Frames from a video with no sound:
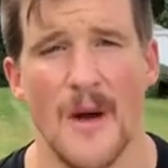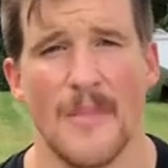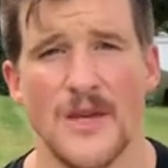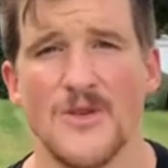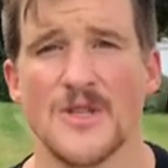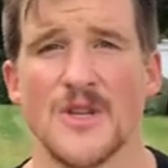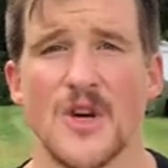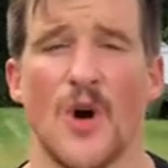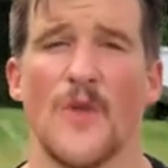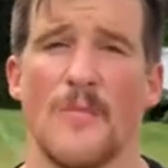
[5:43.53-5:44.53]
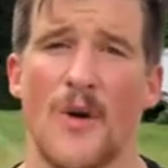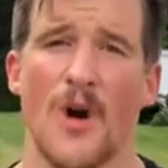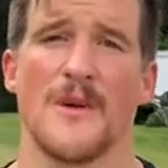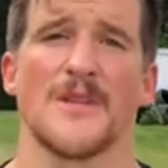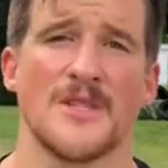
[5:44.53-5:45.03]
by using the code the
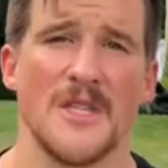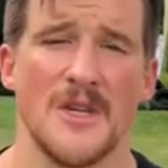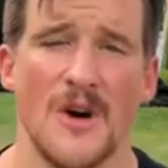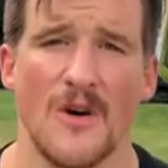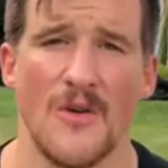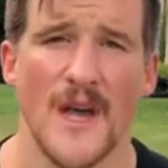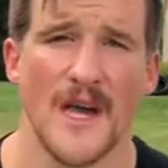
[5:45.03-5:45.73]
barbell CEO